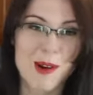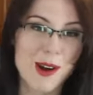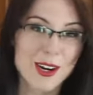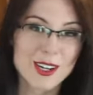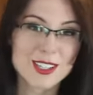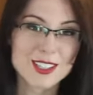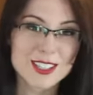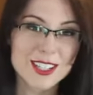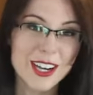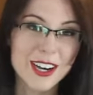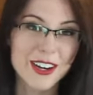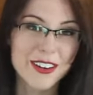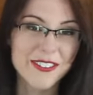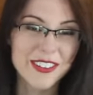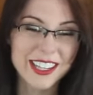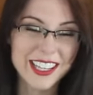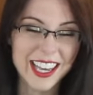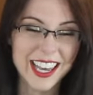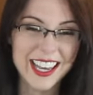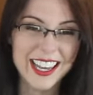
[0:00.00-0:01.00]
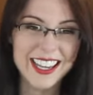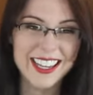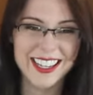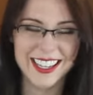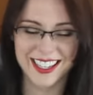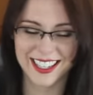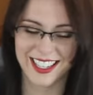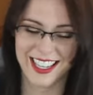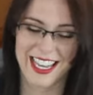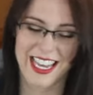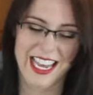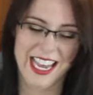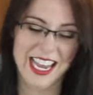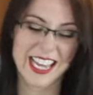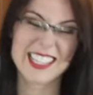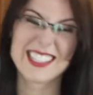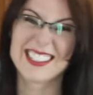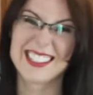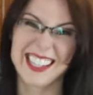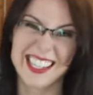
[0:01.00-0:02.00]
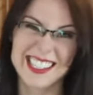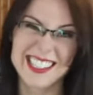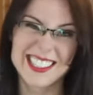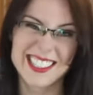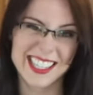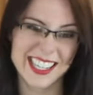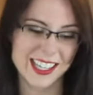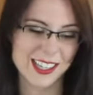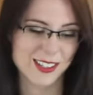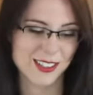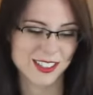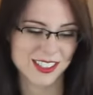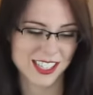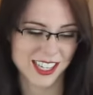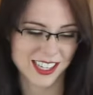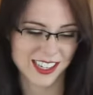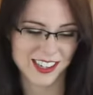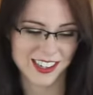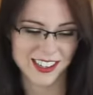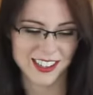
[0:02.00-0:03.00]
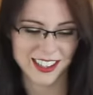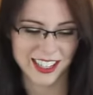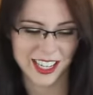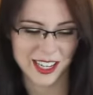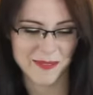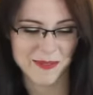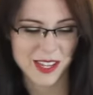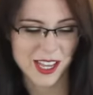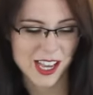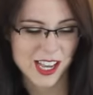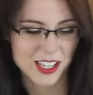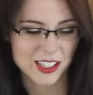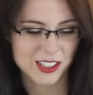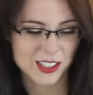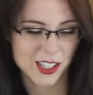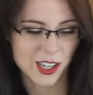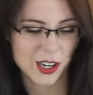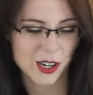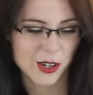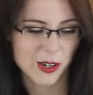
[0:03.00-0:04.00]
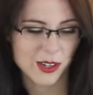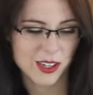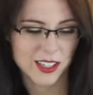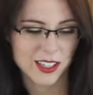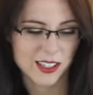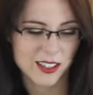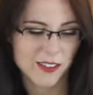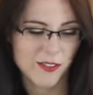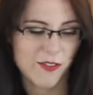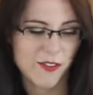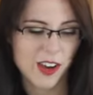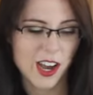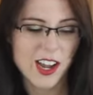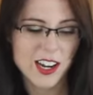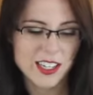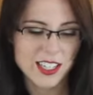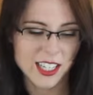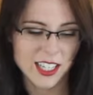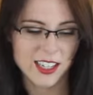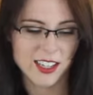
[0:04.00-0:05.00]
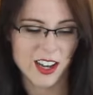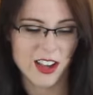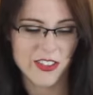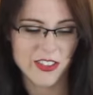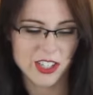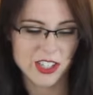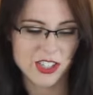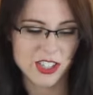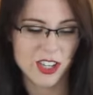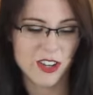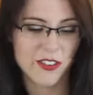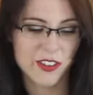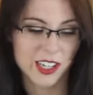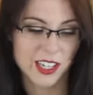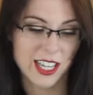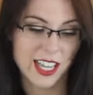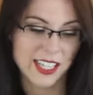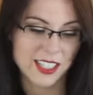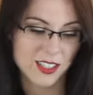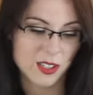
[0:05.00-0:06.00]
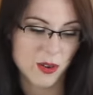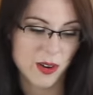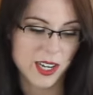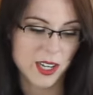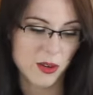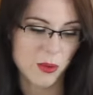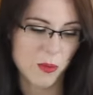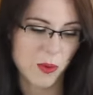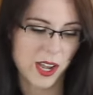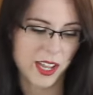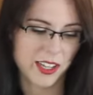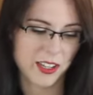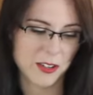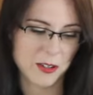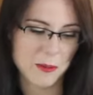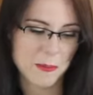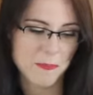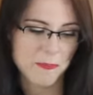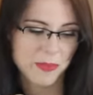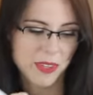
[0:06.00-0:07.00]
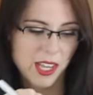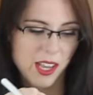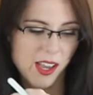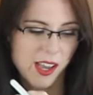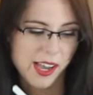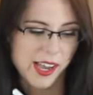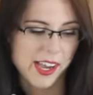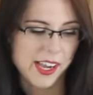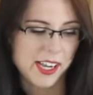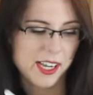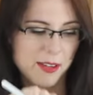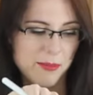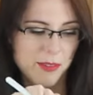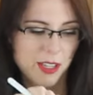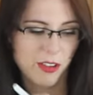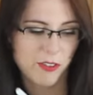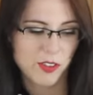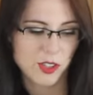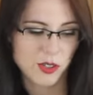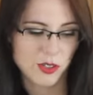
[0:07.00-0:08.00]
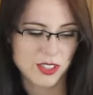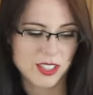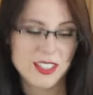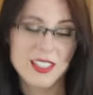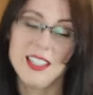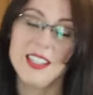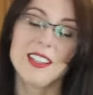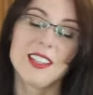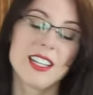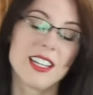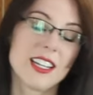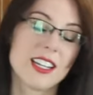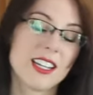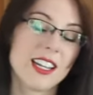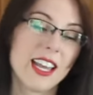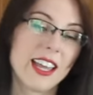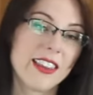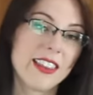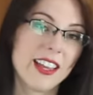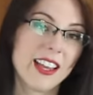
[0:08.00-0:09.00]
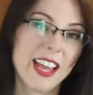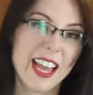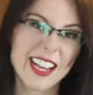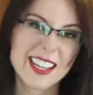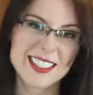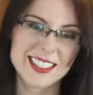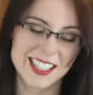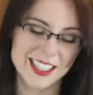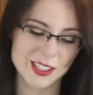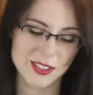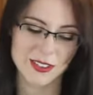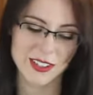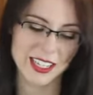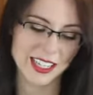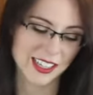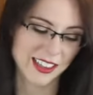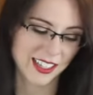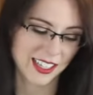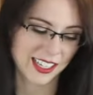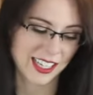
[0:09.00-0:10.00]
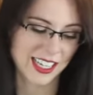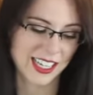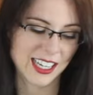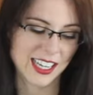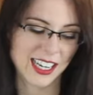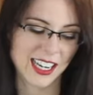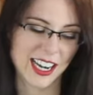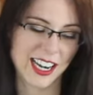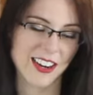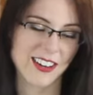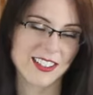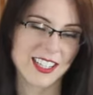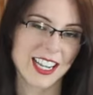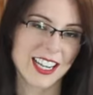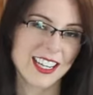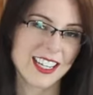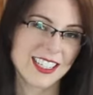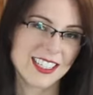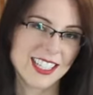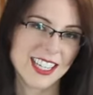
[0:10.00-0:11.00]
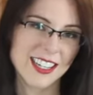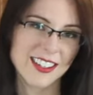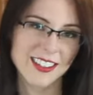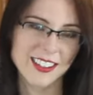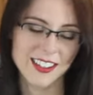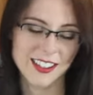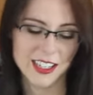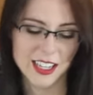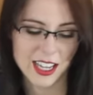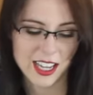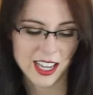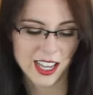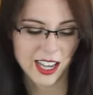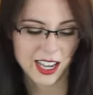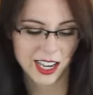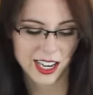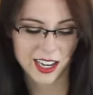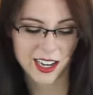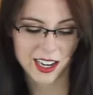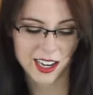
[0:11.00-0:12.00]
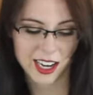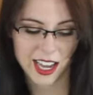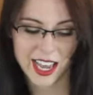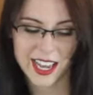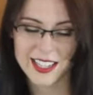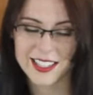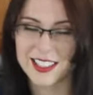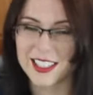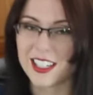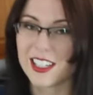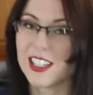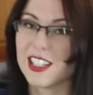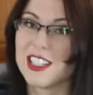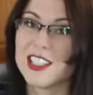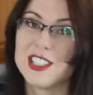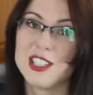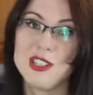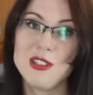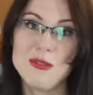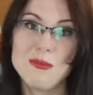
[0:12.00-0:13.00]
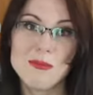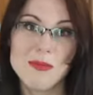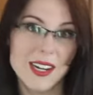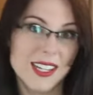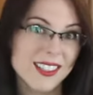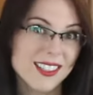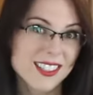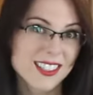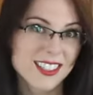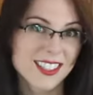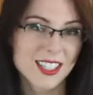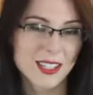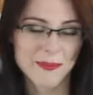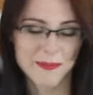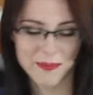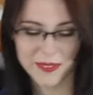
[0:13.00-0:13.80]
parts of the cake. It's nice to get those done early. So fondant on the shelf can last quite a while. If you seal it, the excess or anything, in an airtight container, it'll last a good 2 months